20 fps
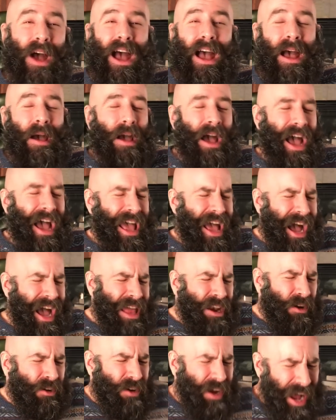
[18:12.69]

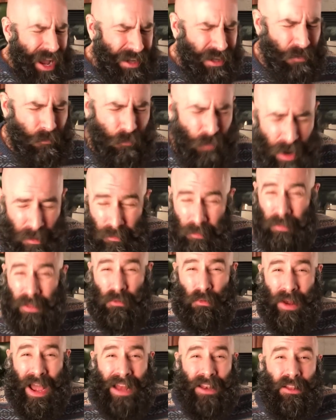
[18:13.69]
I could probably
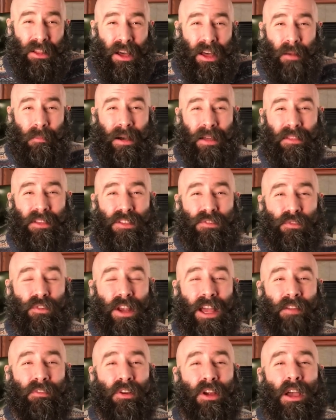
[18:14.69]
rattle on about this
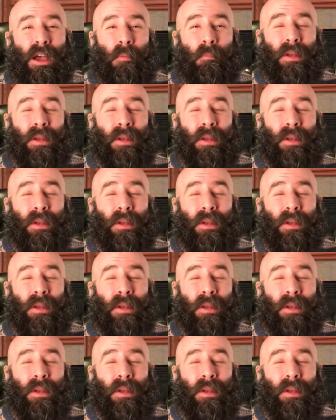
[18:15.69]
forever,